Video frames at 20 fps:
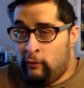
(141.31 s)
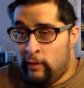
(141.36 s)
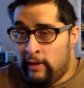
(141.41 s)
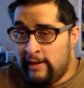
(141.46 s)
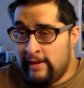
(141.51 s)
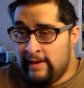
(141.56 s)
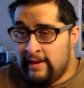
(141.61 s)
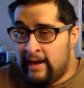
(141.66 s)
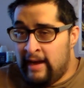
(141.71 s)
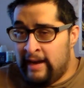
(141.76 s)

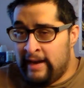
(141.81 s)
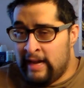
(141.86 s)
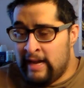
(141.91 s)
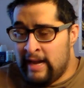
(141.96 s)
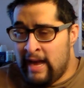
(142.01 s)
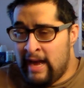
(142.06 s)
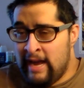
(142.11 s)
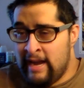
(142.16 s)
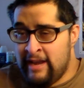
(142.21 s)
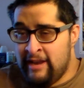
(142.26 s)
Juan
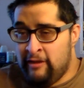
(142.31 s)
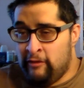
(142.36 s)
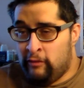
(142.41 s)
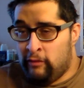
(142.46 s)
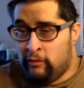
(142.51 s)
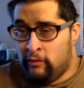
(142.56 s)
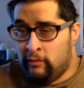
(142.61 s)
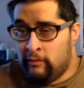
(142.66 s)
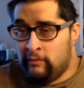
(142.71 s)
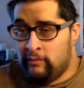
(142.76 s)

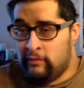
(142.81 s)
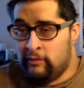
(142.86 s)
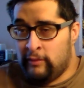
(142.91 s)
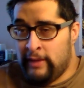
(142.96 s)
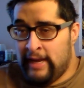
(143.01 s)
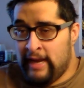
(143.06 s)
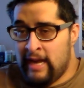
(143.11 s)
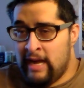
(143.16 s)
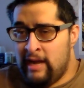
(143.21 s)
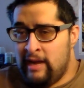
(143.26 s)
Arango,
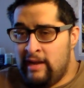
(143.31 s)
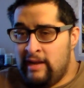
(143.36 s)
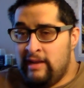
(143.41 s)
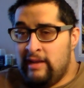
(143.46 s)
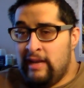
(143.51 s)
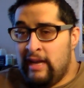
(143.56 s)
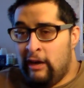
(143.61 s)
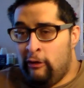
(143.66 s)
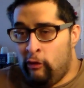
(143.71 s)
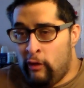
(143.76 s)
wait,
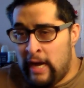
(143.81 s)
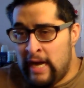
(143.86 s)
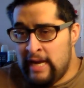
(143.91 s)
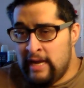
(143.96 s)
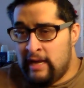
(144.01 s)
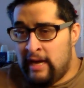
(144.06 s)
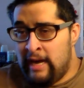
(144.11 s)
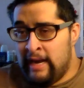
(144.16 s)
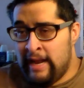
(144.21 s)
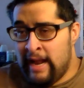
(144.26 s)

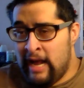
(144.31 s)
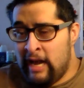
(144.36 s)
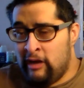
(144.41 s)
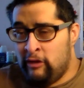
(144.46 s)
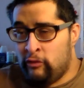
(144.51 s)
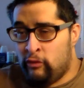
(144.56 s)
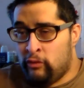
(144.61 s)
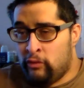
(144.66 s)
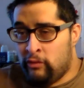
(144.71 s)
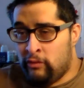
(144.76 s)
Juan
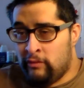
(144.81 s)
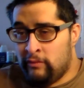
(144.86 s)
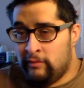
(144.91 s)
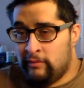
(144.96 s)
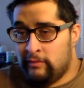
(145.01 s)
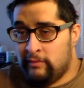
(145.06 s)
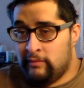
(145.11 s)
Arango.